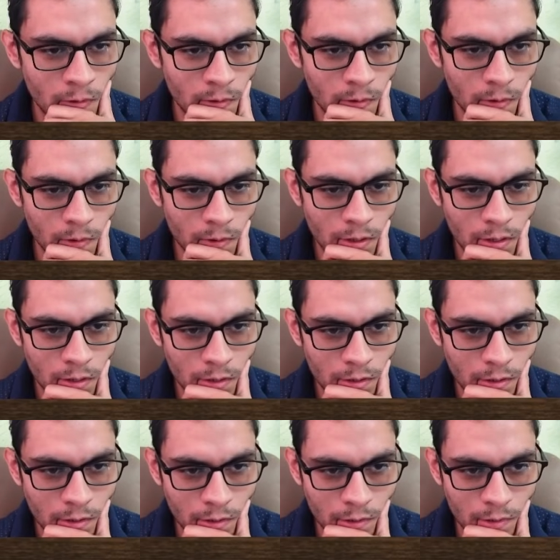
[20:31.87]
Okay.
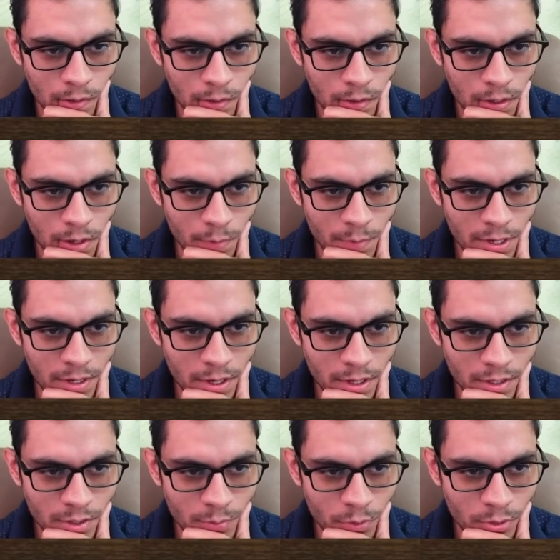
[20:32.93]
Now my knight
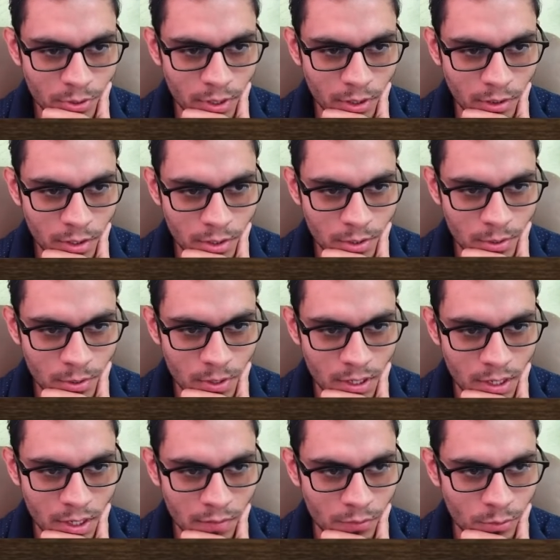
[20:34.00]
is unprotected, so I
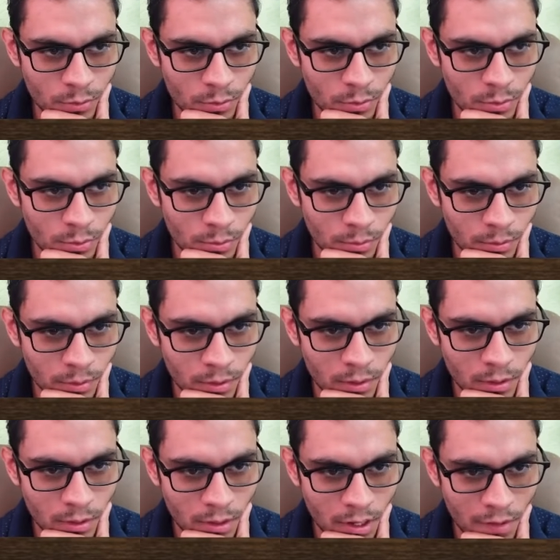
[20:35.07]
have to
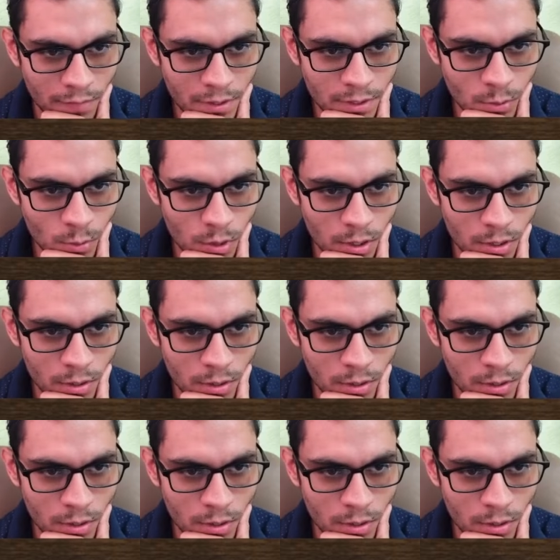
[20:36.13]
grab his queen.